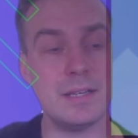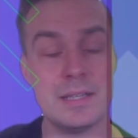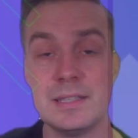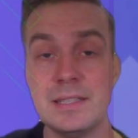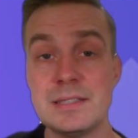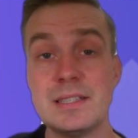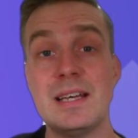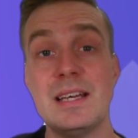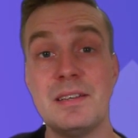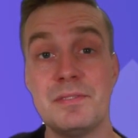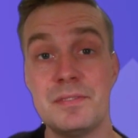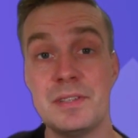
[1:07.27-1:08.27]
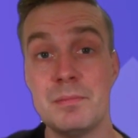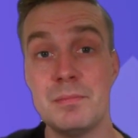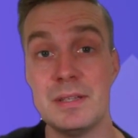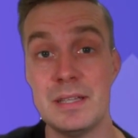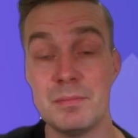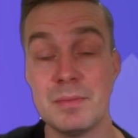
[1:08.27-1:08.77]
at least I have them
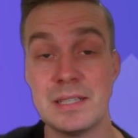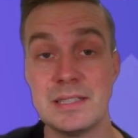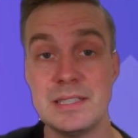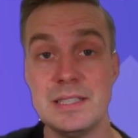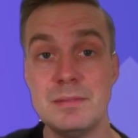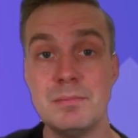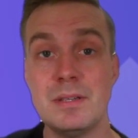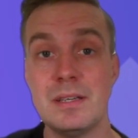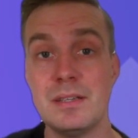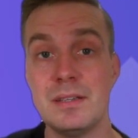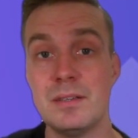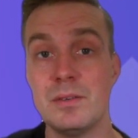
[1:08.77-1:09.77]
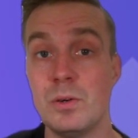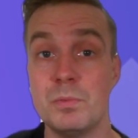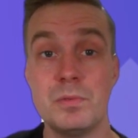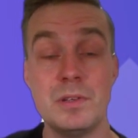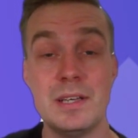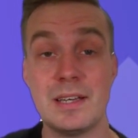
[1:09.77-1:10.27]
in my team, and
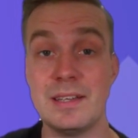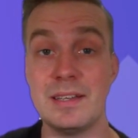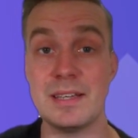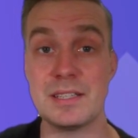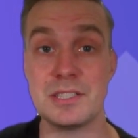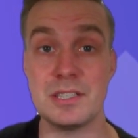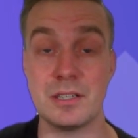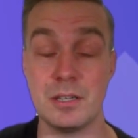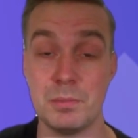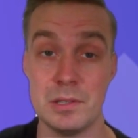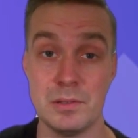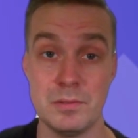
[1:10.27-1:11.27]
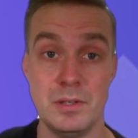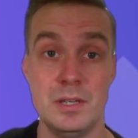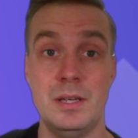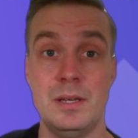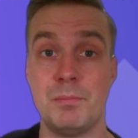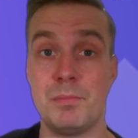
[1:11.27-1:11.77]
hopefully I can catch a couple of
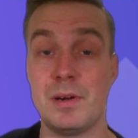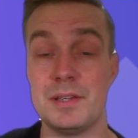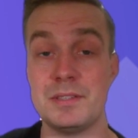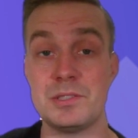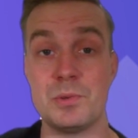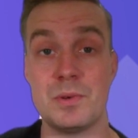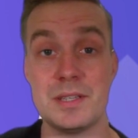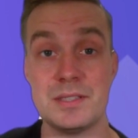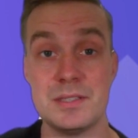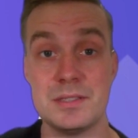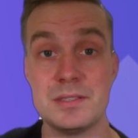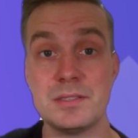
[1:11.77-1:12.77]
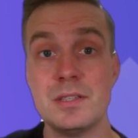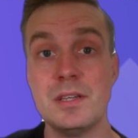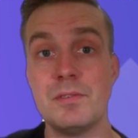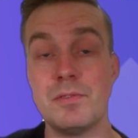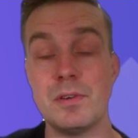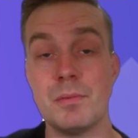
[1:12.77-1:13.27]
price rises
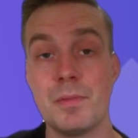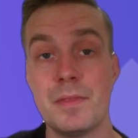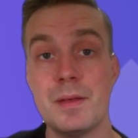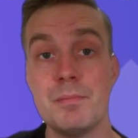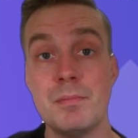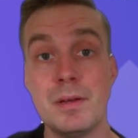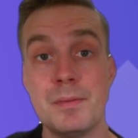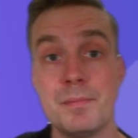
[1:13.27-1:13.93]
from them.